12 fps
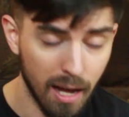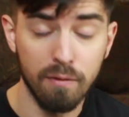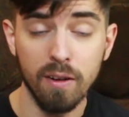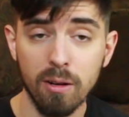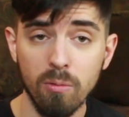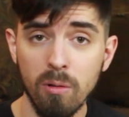I
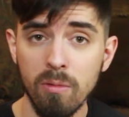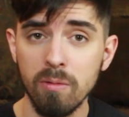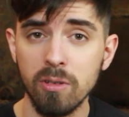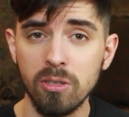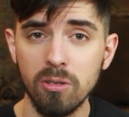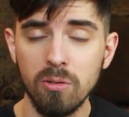figured what we
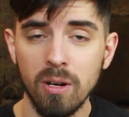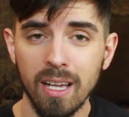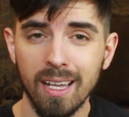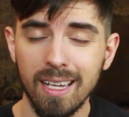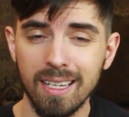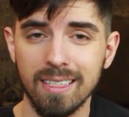would do
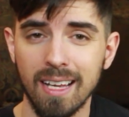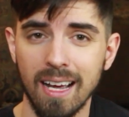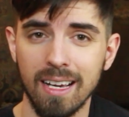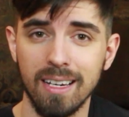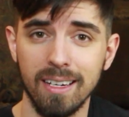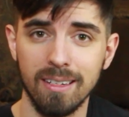is
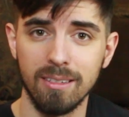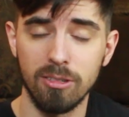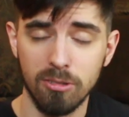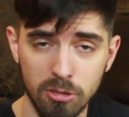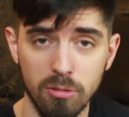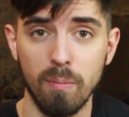I could
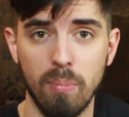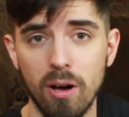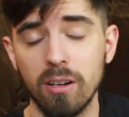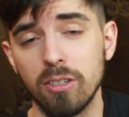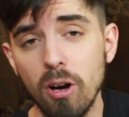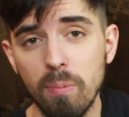do a
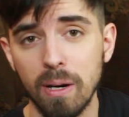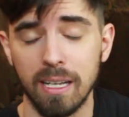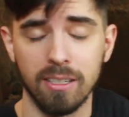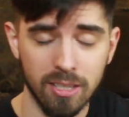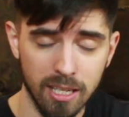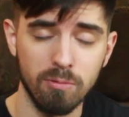box
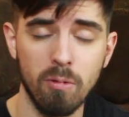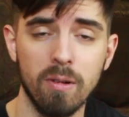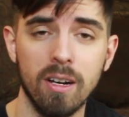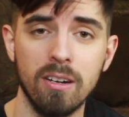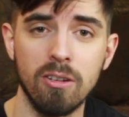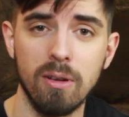opening. So that's what we're
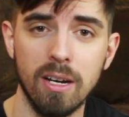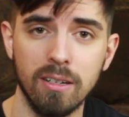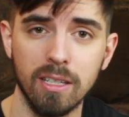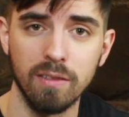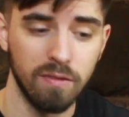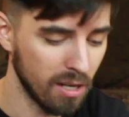gonna do here
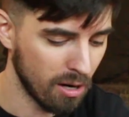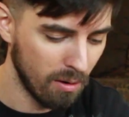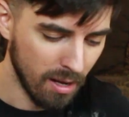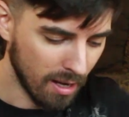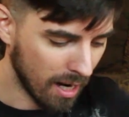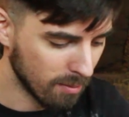in this
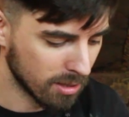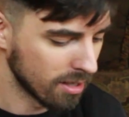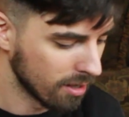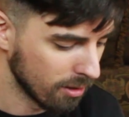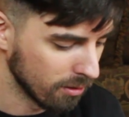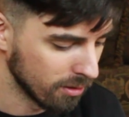video. I'm just
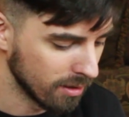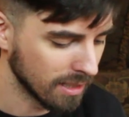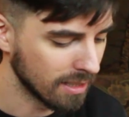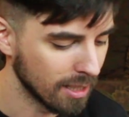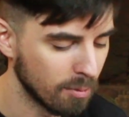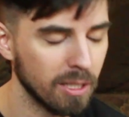gonna go through
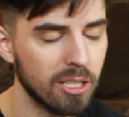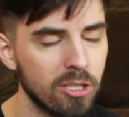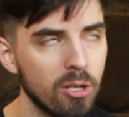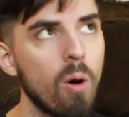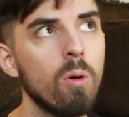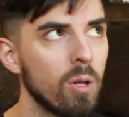this. It's been
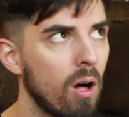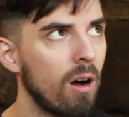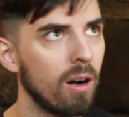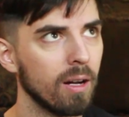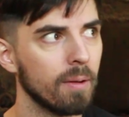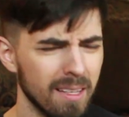so
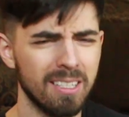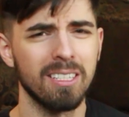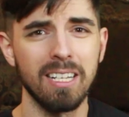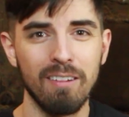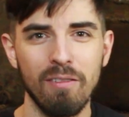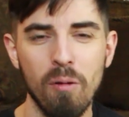long
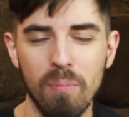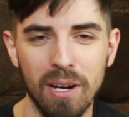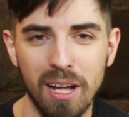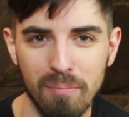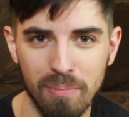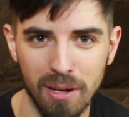since I've
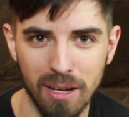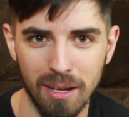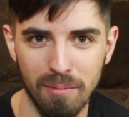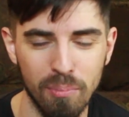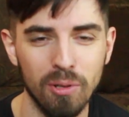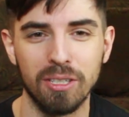opened up
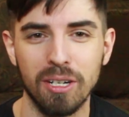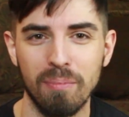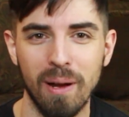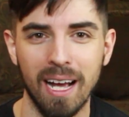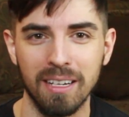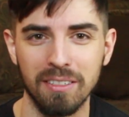uh, booster
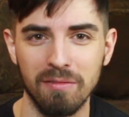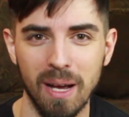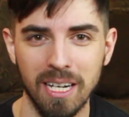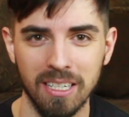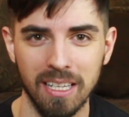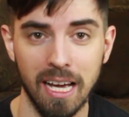packs of
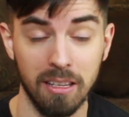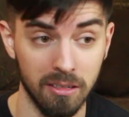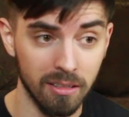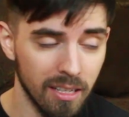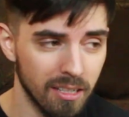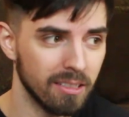Magic
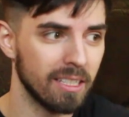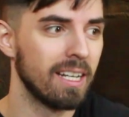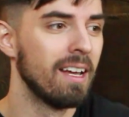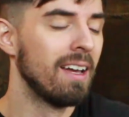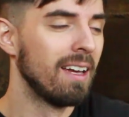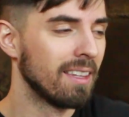Gathering.
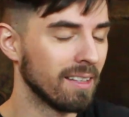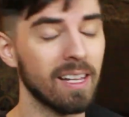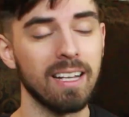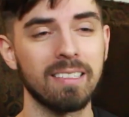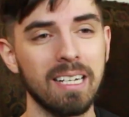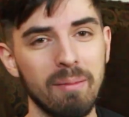Literally, the
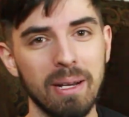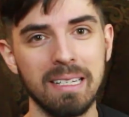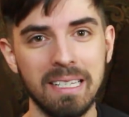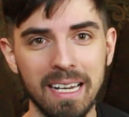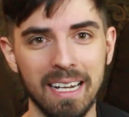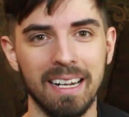last time I did